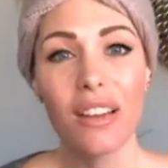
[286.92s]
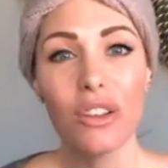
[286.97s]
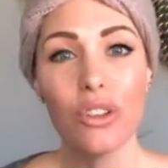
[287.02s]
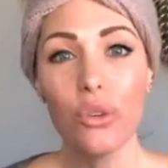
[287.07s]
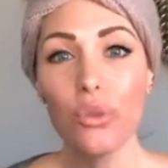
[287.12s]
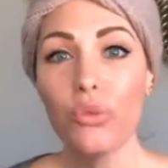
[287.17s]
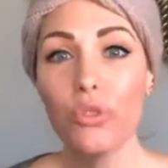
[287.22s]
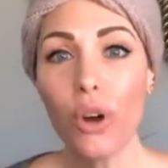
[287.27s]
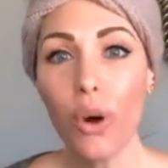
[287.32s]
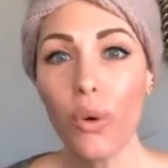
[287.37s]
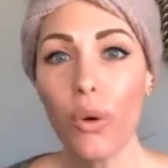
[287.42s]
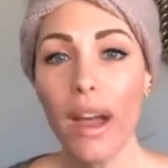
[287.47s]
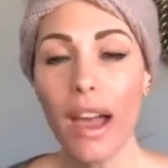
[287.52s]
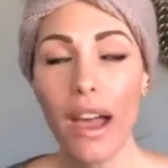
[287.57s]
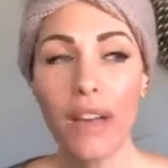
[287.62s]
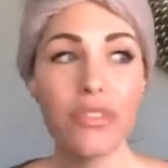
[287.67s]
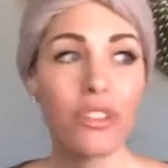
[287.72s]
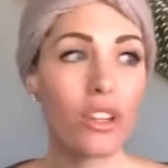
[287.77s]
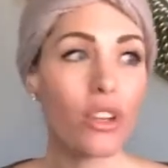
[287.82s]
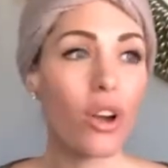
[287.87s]
You don't
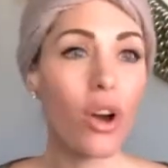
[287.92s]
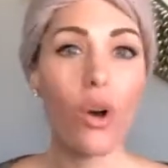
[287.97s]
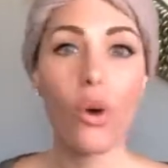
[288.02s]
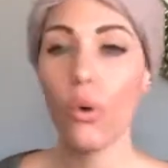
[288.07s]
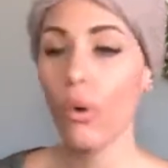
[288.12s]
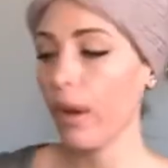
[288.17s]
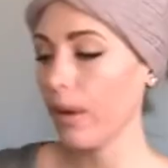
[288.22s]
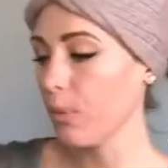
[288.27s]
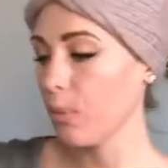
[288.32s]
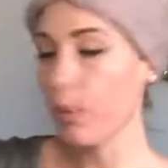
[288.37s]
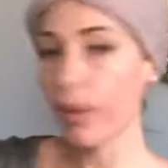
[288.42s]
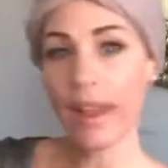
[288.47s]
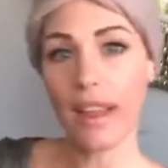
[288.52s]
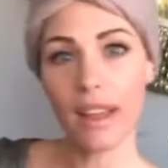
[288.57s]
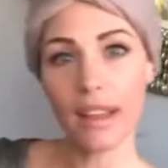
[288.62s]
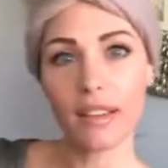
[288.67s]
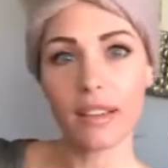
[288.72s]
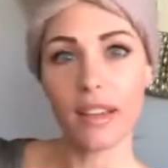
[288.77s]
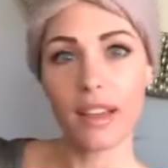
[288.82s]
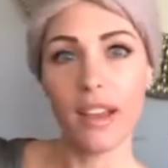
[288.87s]
have to go and
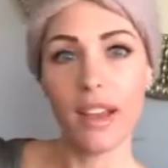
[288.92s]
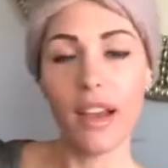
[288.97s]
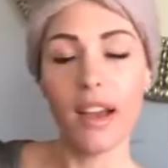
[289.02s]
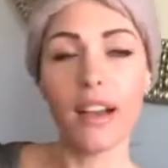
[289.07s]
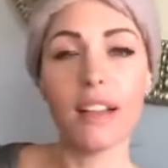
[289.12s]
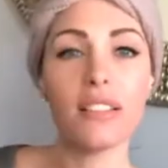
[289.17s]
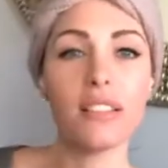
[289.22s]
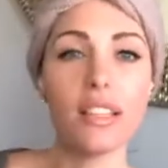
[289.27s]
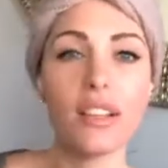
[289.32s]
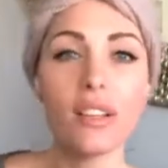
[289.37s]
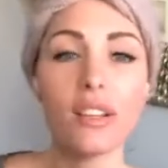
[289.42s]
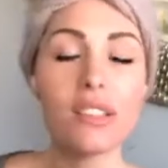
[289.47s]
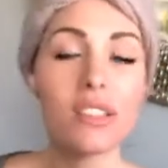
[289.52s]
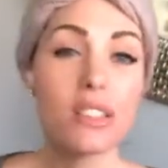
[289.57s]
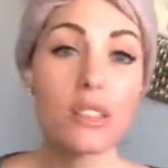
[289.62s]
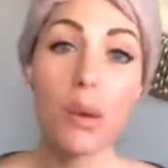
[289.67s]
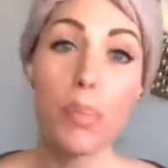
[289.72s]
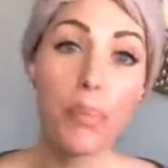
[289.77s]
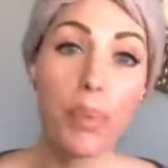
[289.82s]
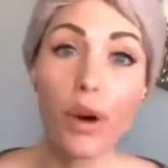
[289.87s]
wait until
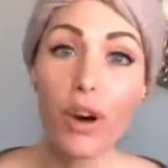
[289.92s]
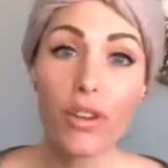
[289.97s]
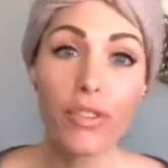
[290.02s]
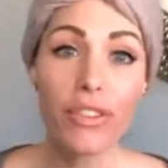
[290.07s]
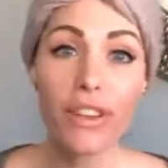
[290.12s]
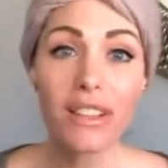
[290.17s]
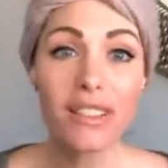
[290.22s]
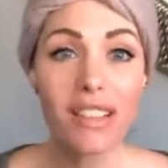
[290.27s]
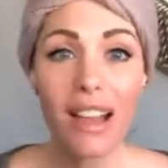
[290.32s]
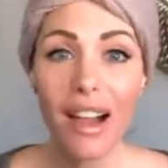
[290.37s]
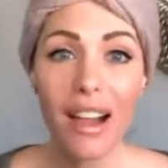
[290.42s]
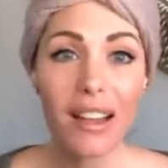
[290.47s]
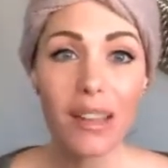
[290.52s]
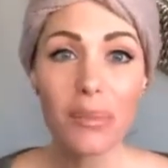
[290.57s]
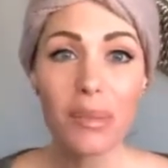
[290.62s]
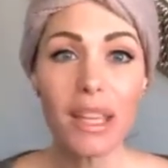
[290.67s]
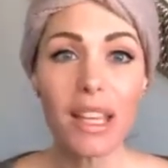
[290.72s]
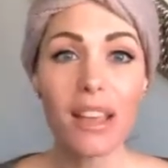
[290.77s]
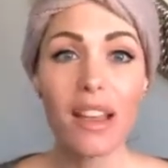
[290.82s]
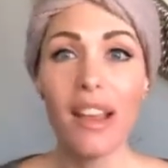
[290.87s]
it's the perfect
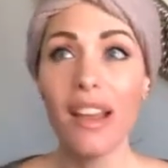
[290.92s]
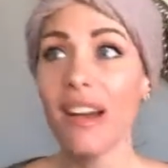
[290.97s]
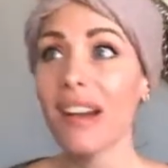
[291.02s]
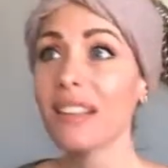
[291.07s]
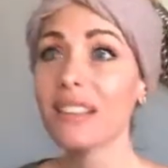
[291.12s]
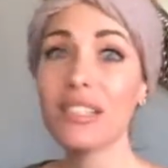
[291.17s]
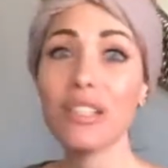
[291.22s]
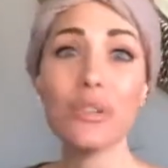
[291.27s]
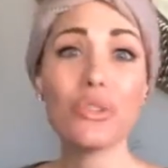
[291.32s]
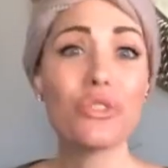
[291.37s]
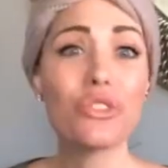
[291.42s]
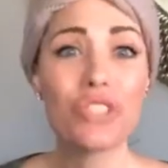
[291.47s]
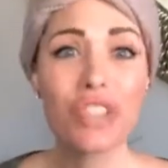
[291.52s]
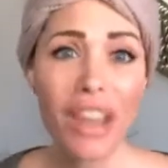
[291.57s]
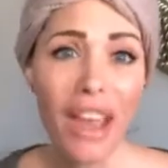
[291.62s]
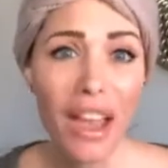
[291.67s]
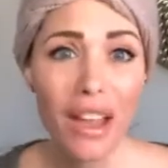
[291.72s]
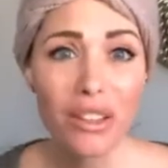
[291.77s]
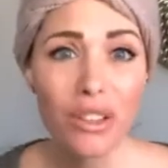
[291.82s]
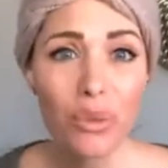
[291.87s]
timing, until
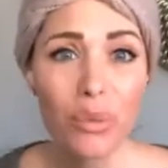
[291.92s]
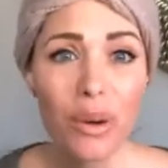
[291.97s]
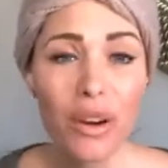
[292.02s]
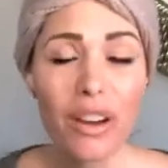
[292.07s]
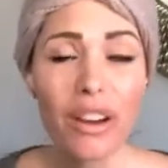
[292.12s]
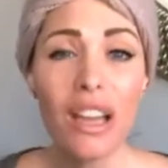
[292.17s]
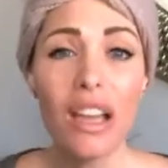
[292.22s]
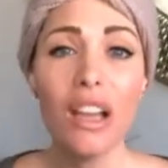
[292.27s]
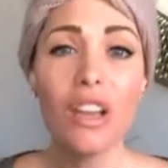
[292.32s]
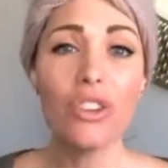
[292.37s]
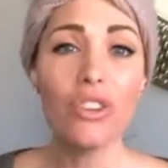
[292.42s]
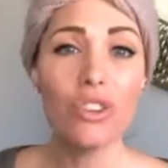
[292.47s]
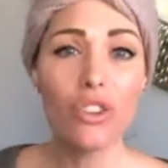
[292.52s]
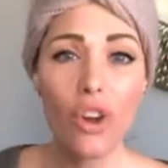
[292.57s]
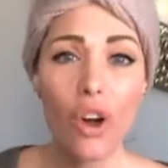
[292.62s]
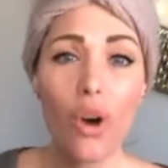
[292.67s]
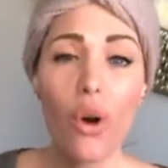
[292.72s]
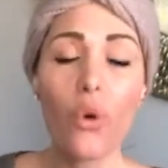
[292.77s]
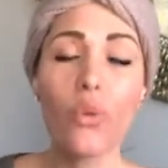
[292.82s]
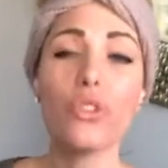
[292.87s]
January.
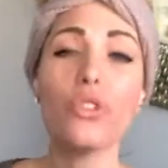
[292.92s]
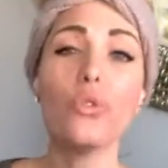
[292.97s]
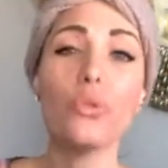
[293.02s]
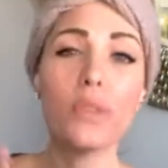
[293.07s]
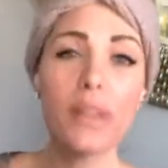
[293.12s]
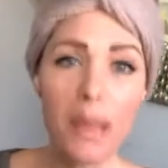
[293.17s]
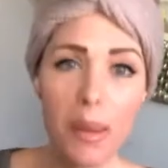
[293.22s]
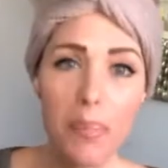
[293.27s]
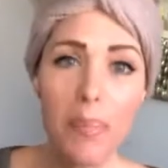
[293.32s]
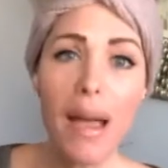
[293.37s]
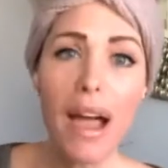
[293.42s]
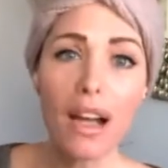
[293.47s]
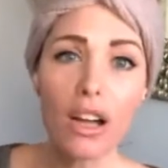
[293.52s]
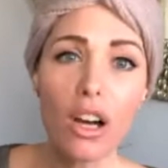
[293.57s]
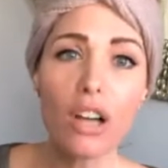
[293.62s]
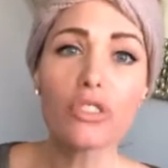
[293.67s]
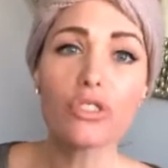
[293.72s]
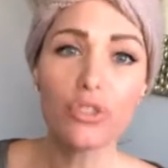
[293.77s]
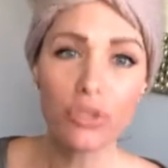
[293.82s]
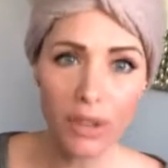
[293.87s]
No, you get back
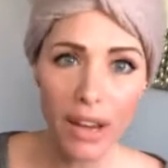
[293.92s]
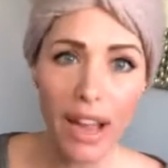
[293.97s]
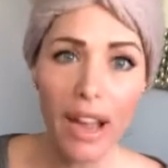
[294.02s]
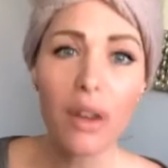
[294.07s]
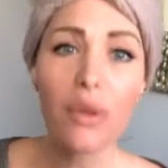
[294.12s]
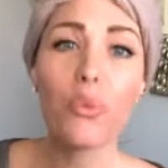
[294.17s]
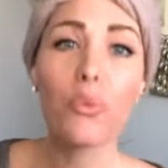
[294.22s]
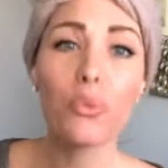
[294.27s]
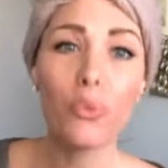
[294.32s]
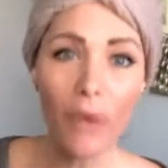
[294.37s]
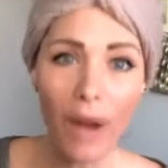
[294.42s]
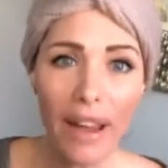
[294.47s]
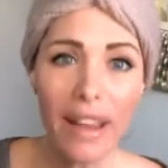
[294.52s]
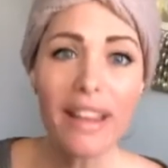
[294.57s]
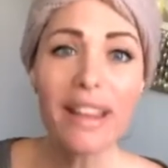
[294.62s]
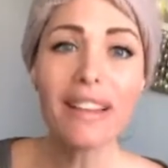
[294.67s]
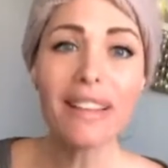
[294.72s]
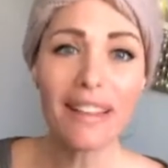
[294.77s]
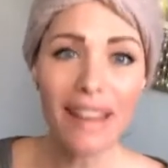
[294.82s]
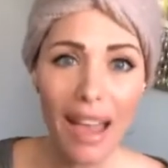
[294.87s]
on track
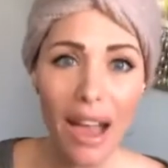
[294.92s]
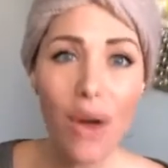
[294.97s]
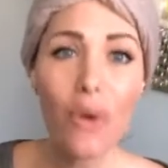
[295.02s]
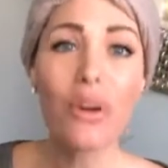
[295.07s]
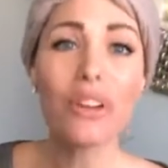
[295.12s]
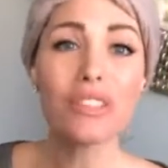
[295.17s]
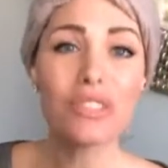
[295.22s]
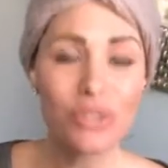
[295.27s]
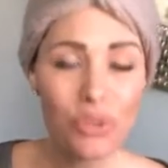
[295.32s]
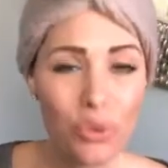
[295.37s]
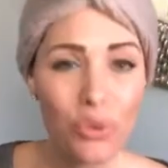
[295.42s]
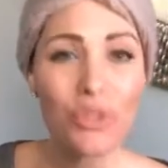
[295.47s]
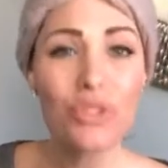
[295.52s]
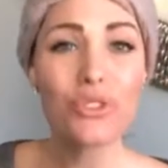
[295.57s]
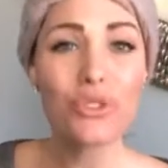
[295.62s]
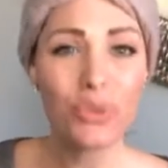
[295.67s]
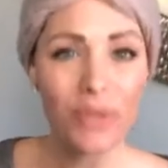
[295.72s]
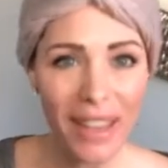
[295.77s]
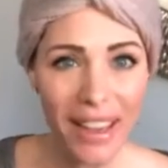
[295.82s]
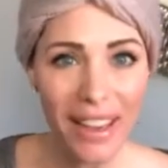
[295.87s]
right now as soon
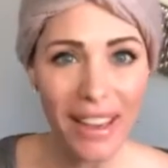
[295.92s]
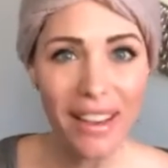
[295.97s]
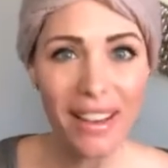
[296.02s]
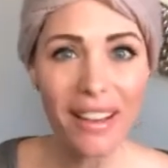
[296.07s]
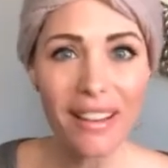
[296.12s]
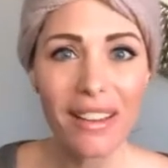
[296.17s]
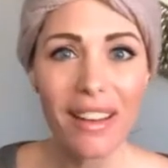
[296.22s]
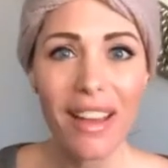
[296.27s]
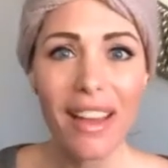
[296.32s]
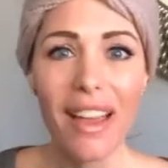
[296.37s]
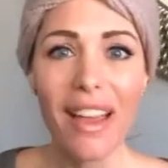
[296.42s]
as you can.